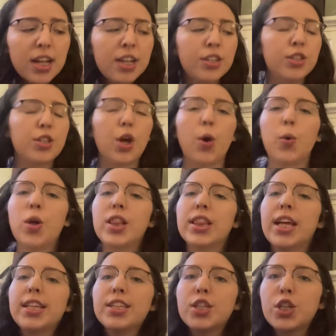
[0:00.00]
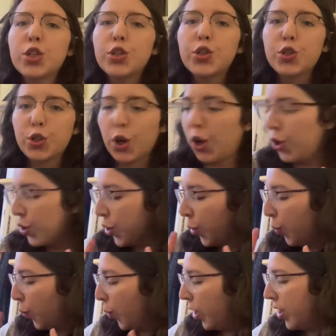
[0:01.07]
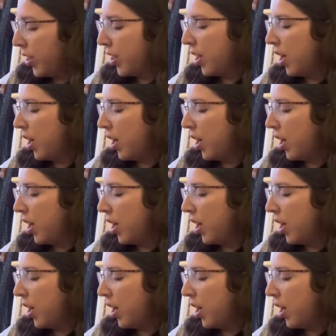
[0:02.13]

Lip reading: So let's start with